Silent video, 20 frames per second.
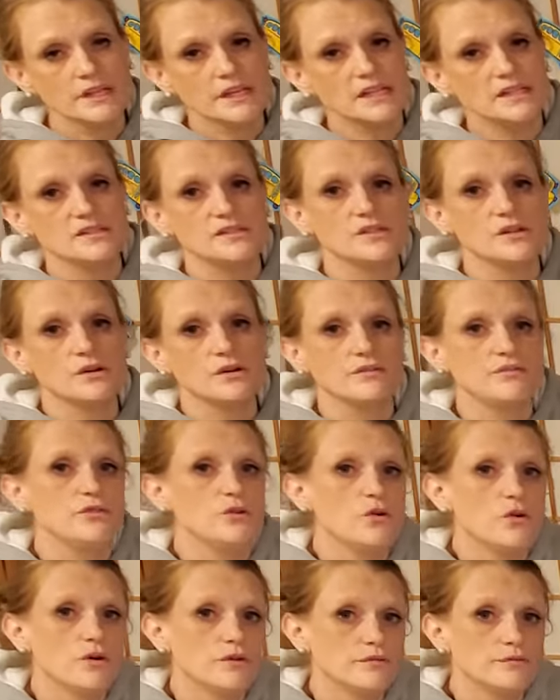And so if
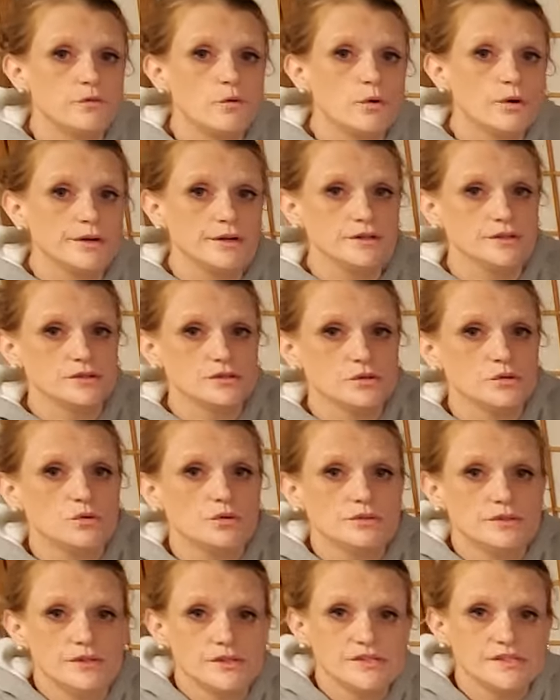you're 4 years
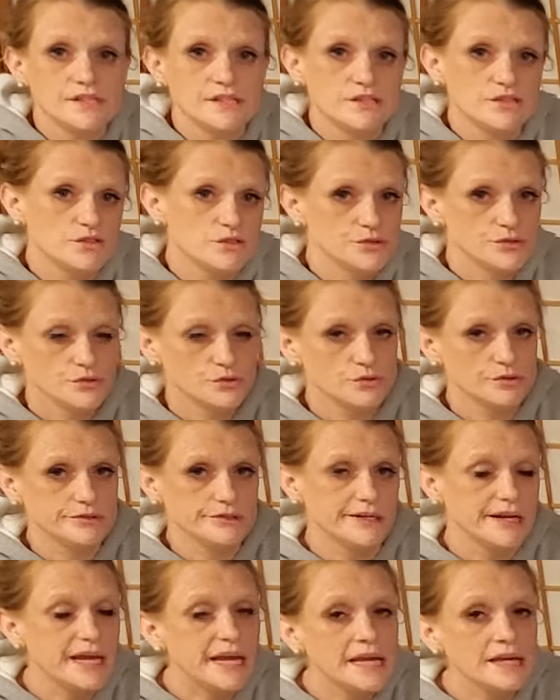old or 6 years old
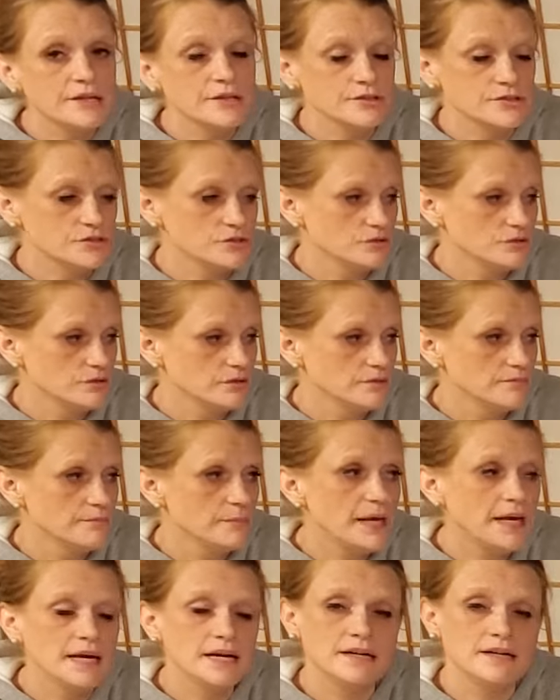or 8 years old,
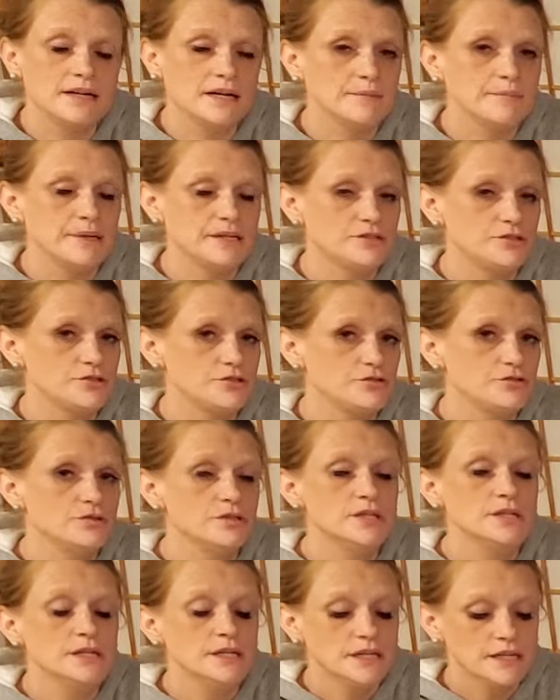man, I bet you
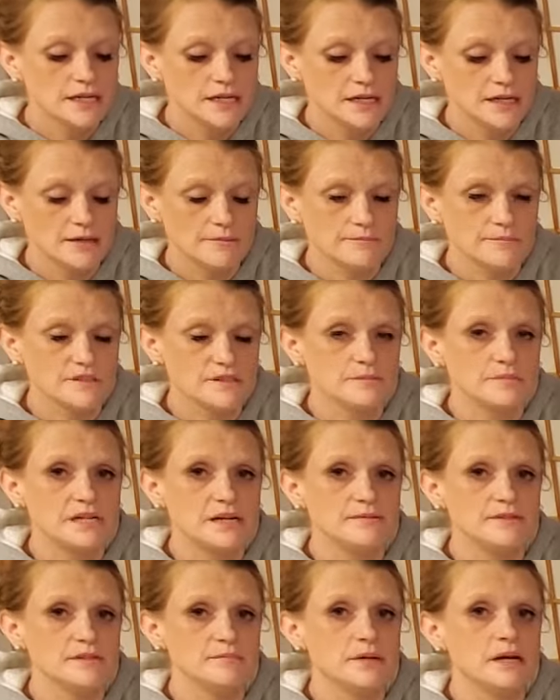
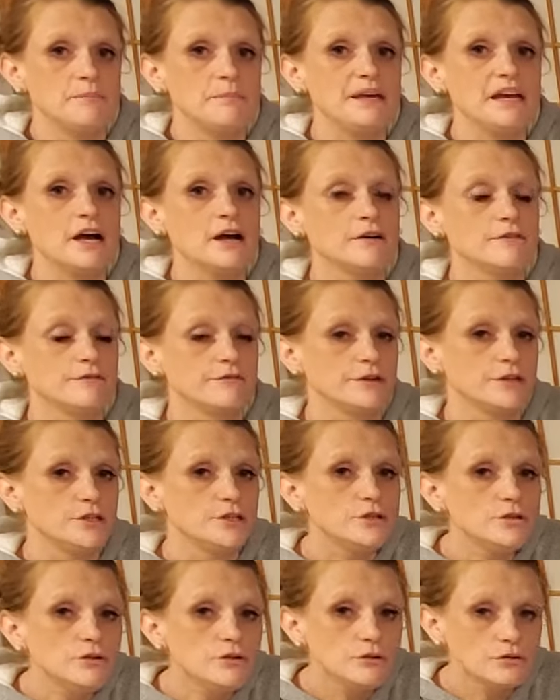sometimes it might be hard for
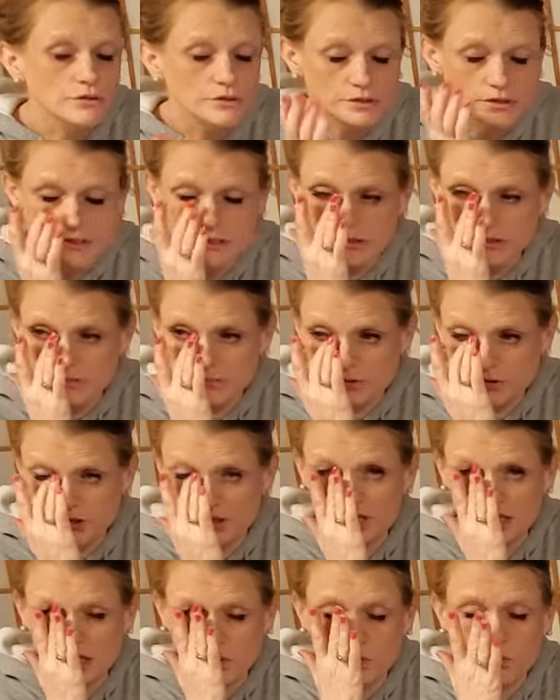you to
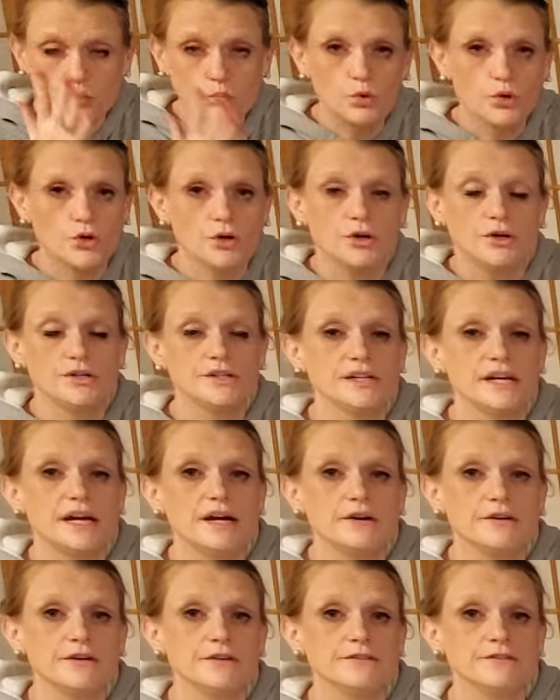put a word to
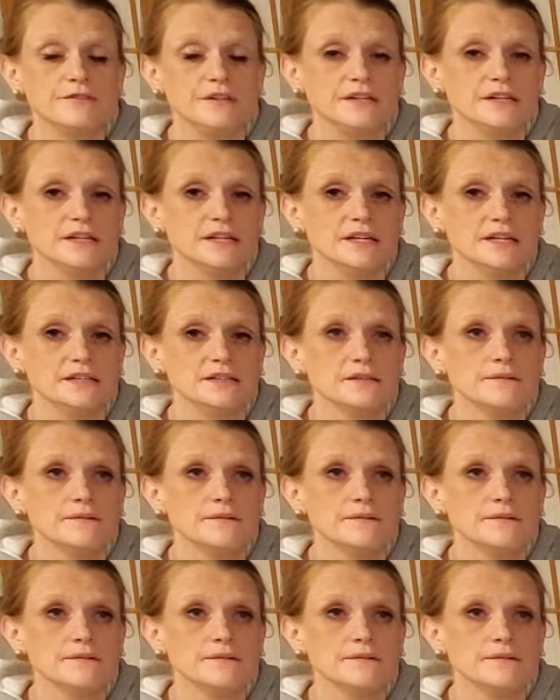how you're feeling.